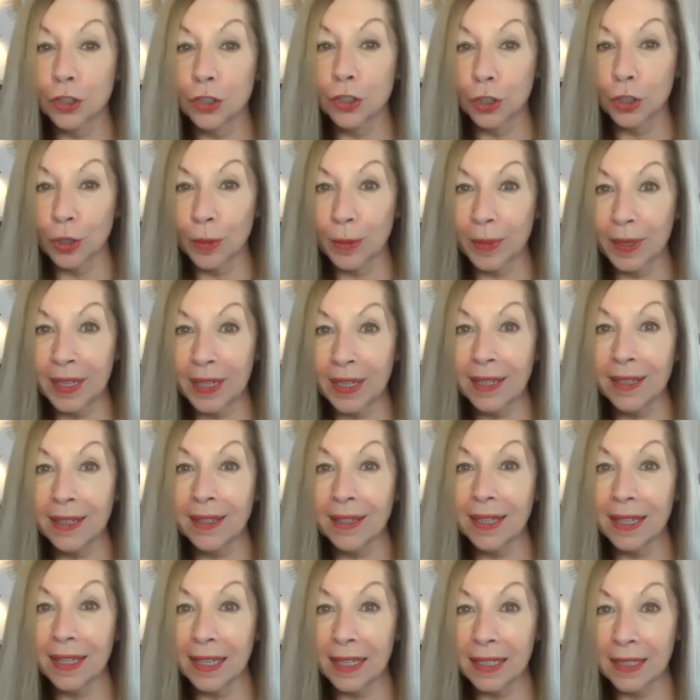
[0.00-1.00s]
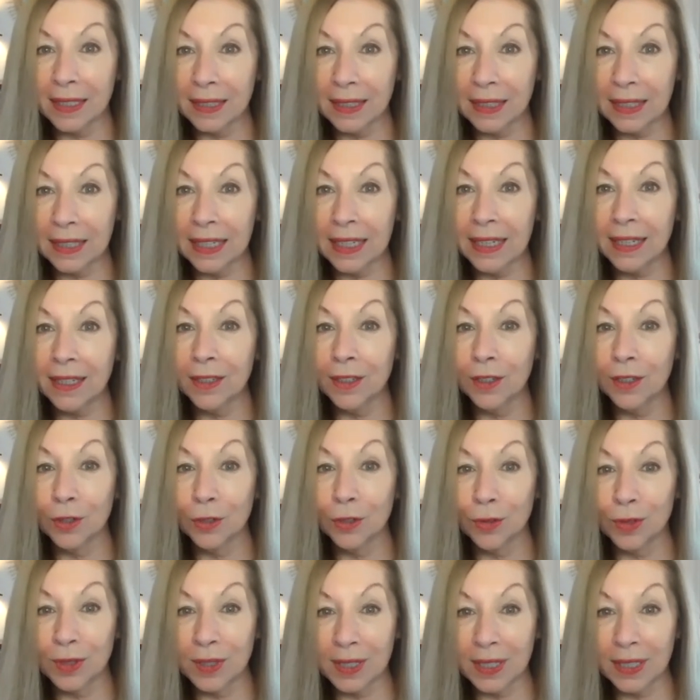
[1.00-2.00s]
Germany, Italy,
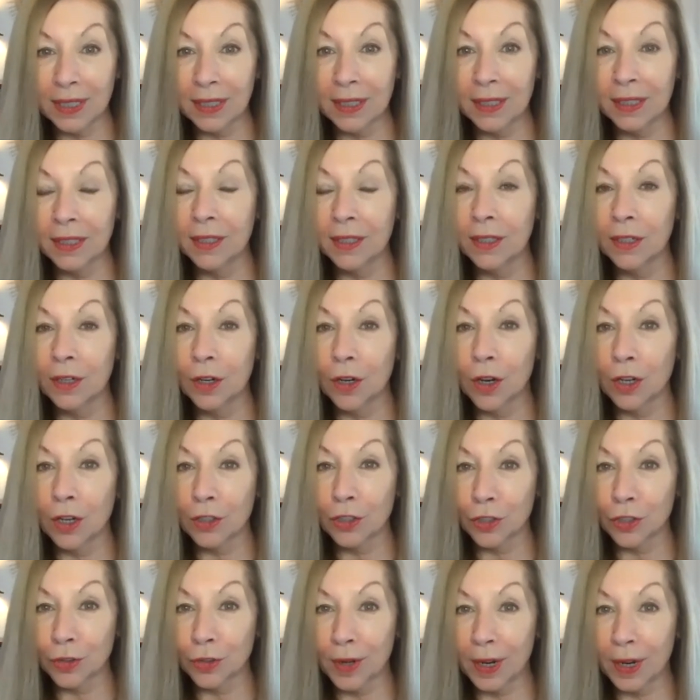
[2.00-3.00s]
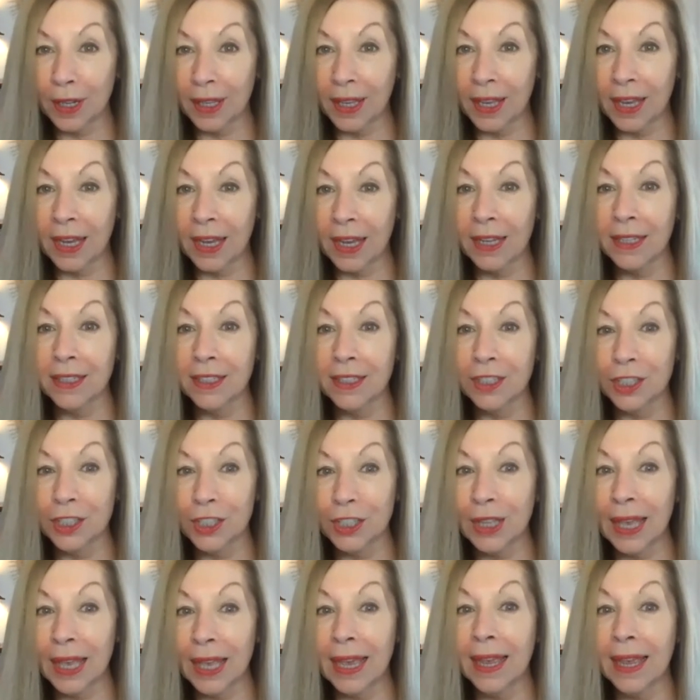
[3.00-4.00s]
New Zealand, Australia,
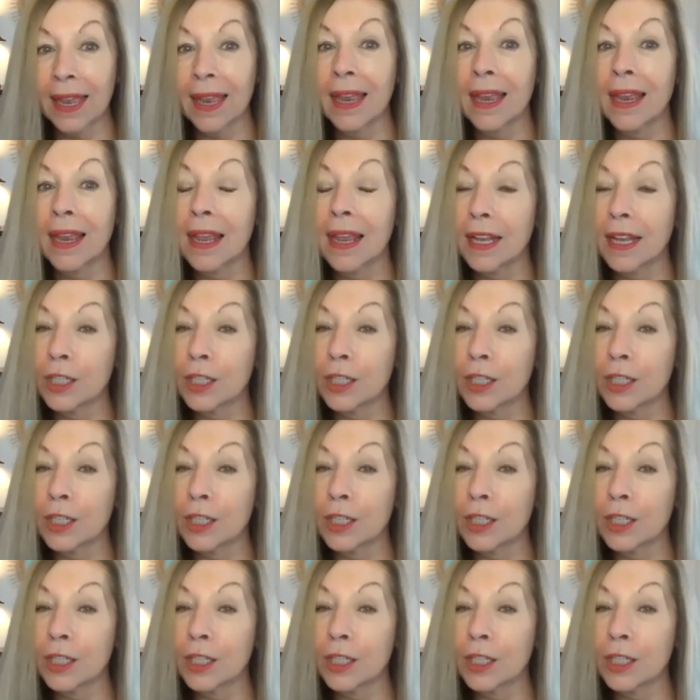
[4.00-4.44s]
Chile,